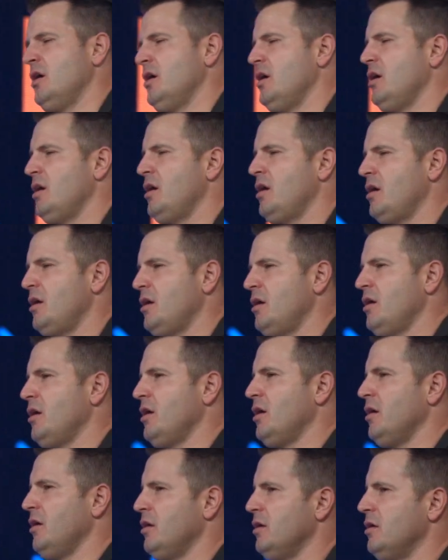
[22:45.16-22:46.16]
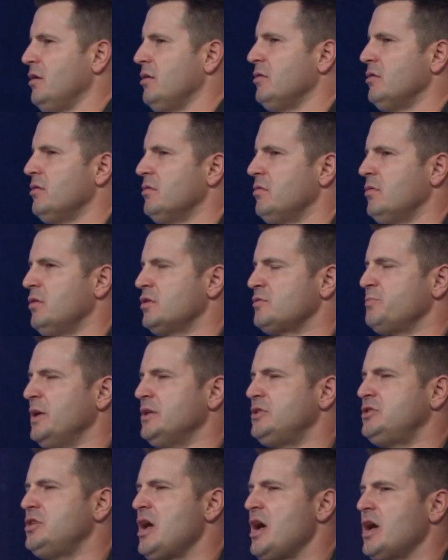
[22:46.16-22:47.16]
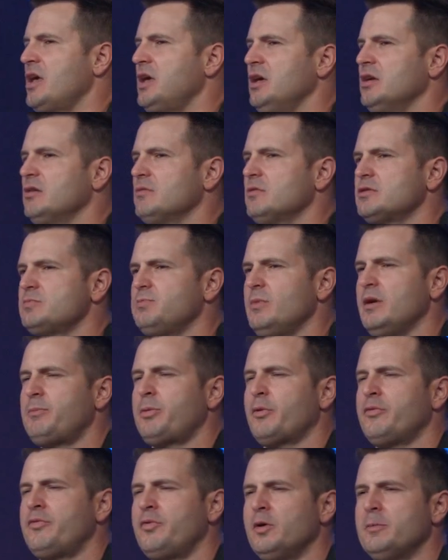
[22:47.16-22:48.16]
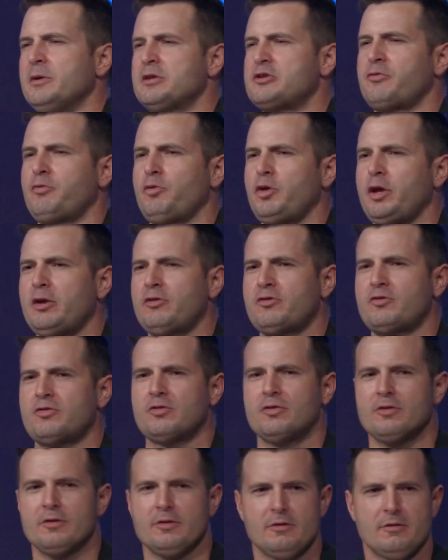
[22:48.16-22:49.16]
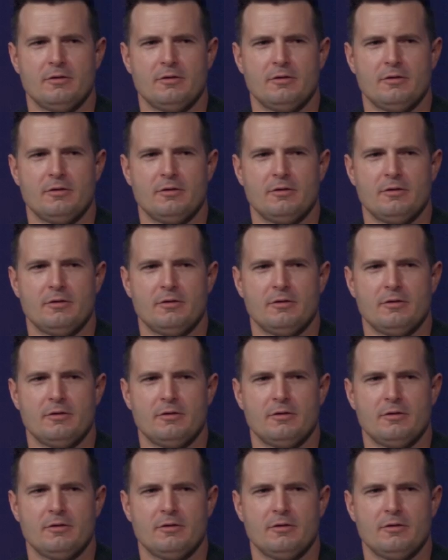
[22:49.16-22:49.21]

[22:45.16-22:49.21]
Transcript: Oh, where's my jacket? Where's my performance fleece?